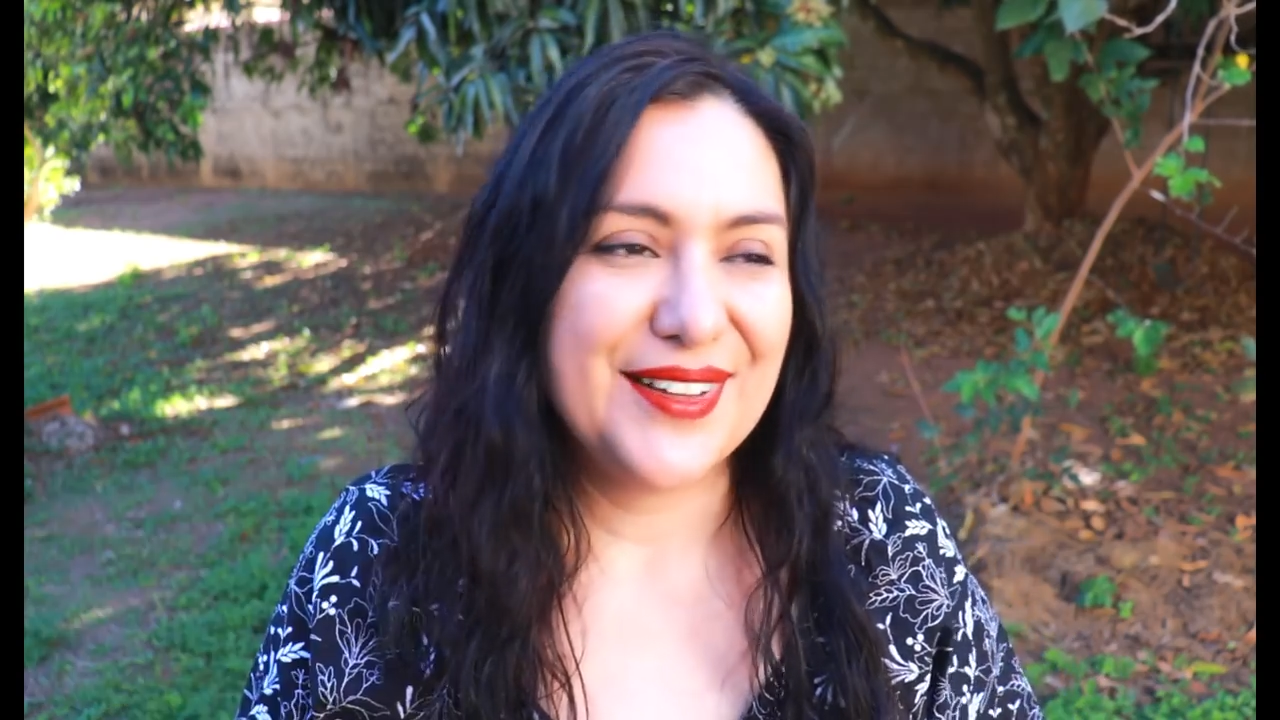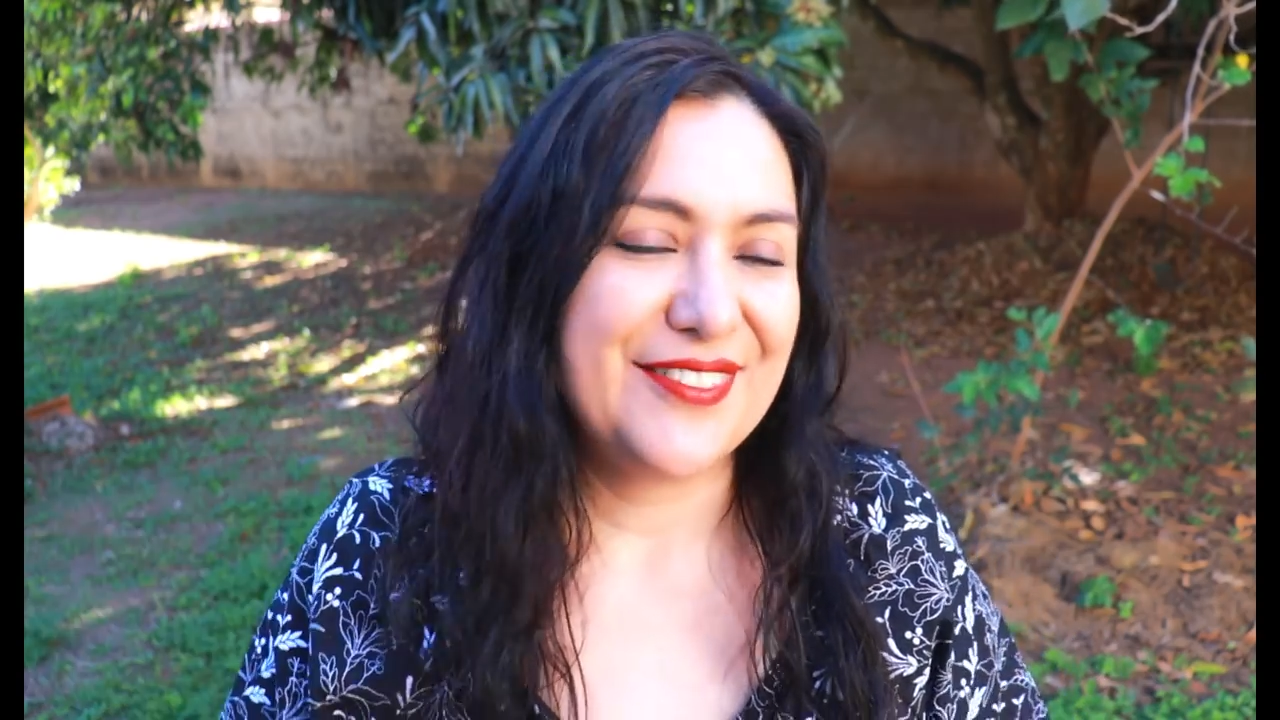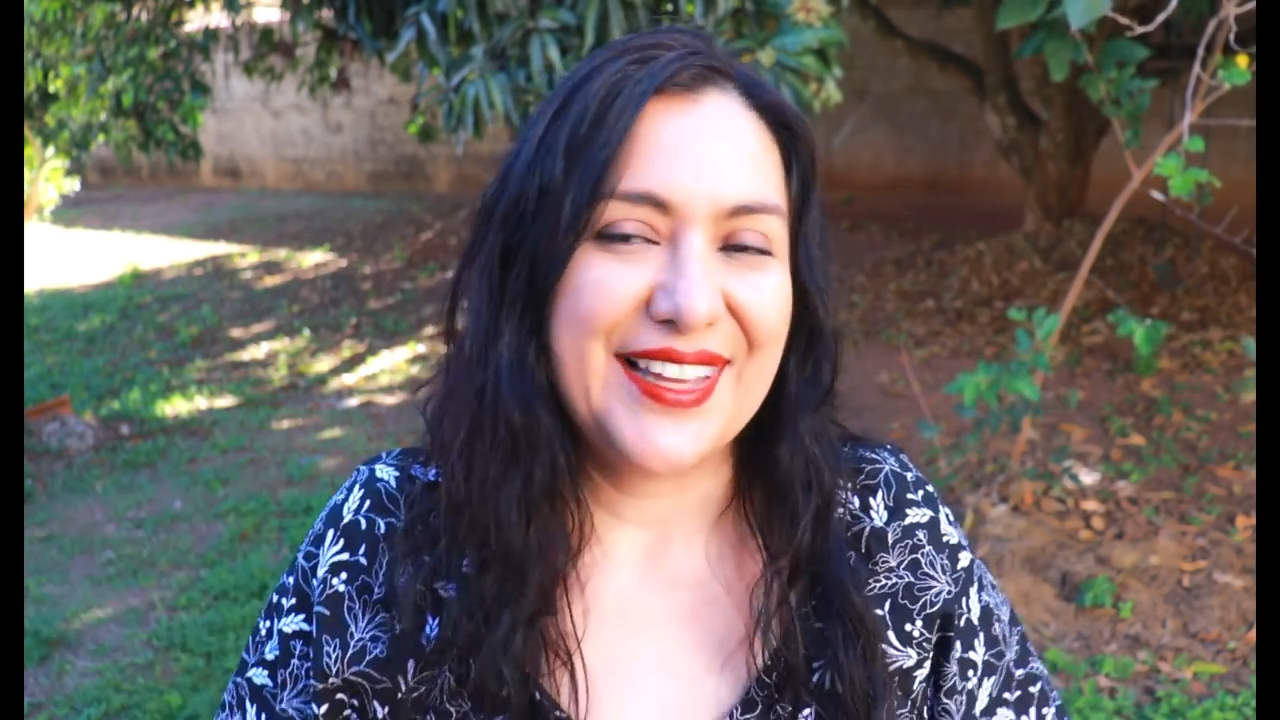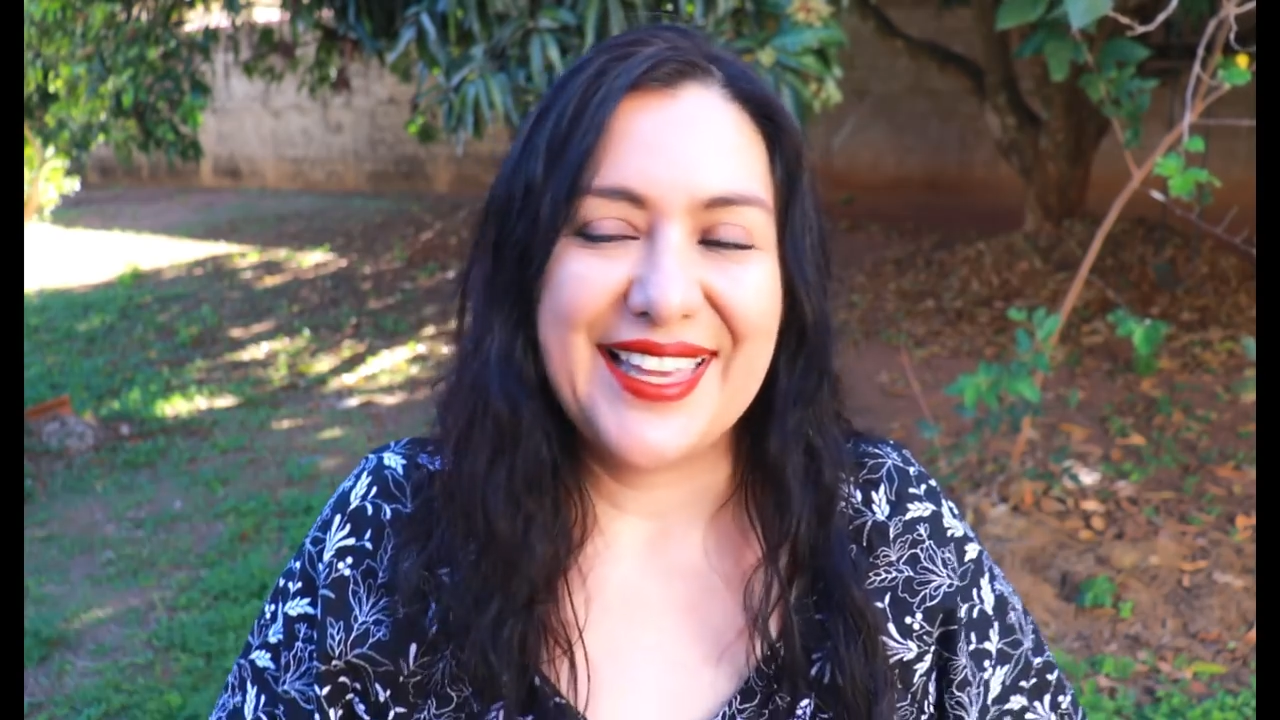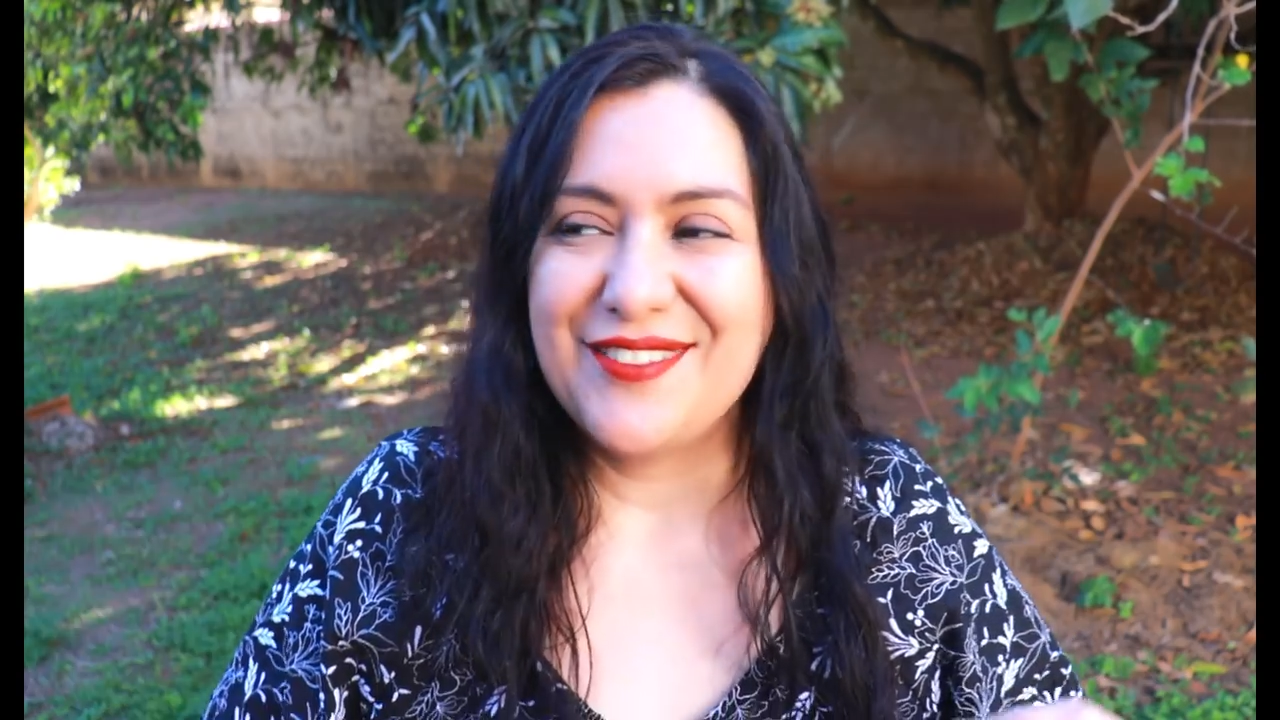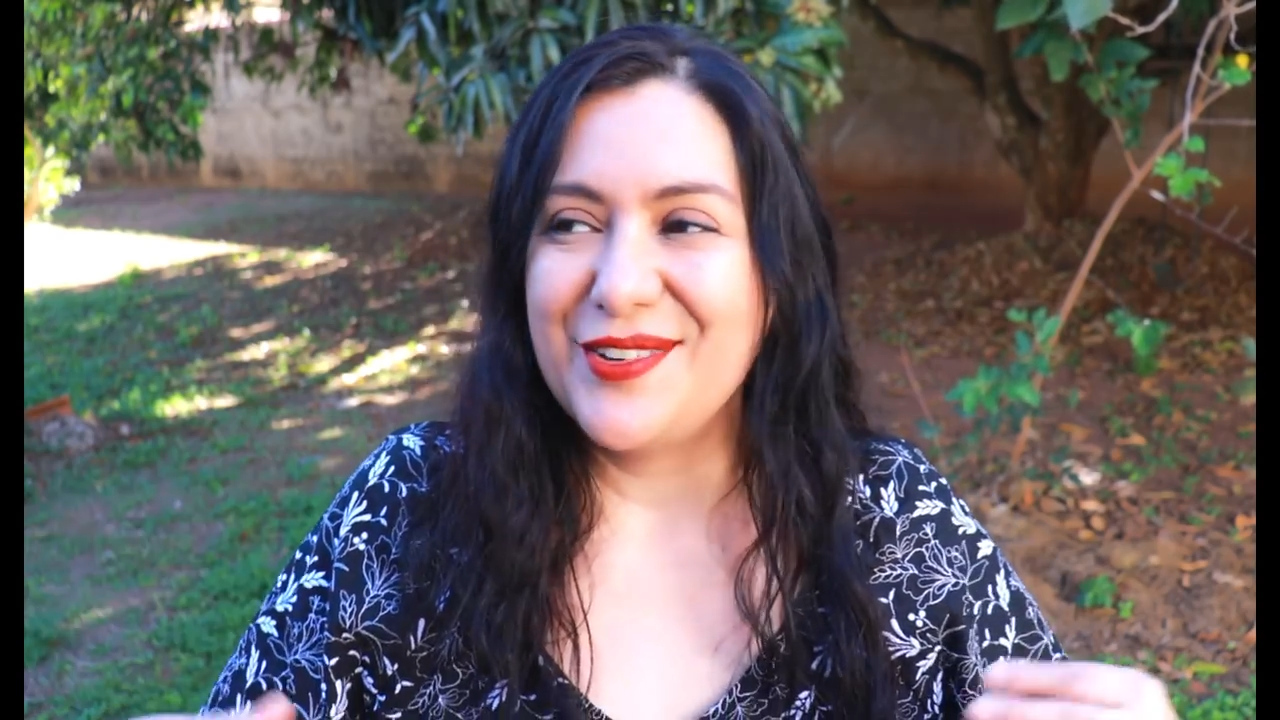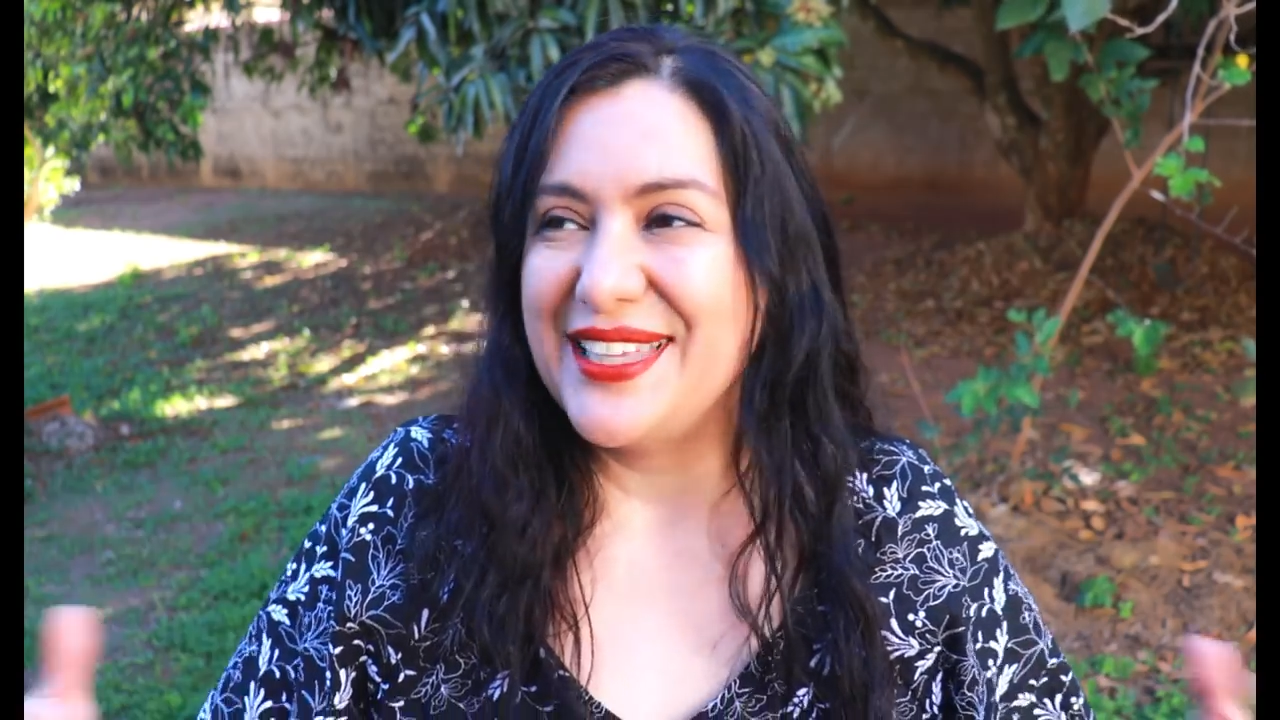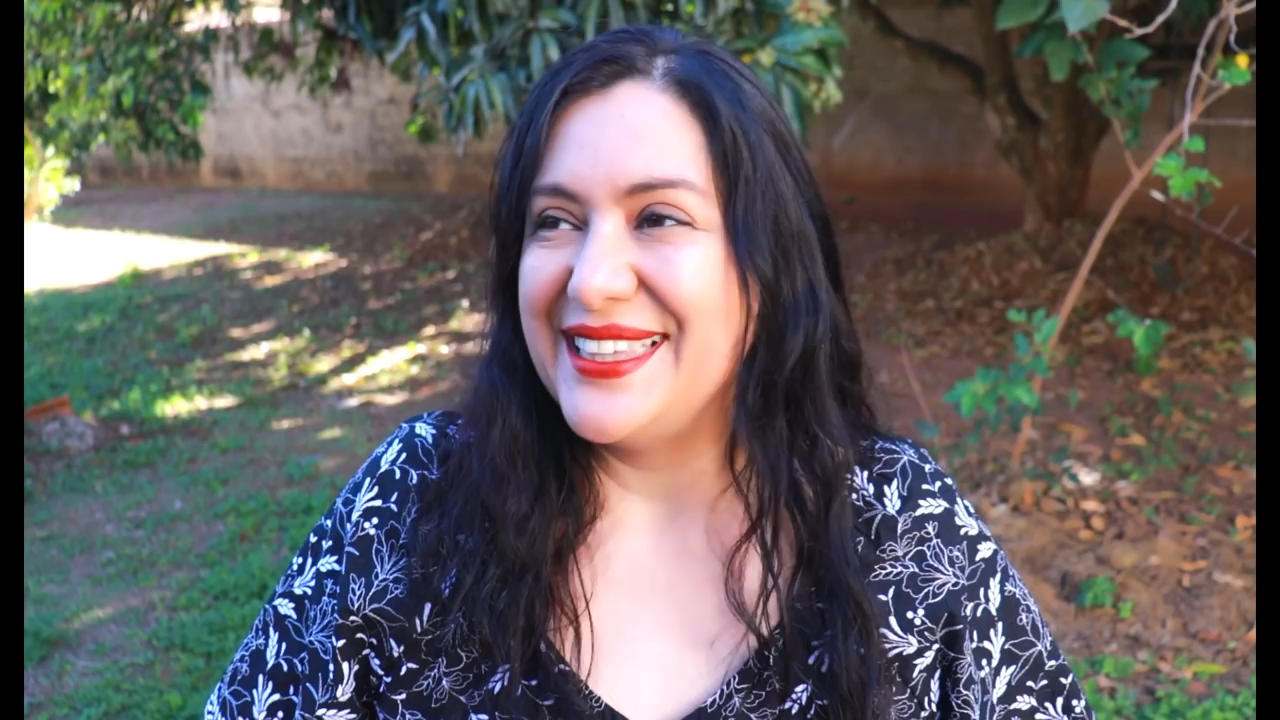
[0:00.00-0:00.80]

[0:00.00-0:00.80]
if I gave you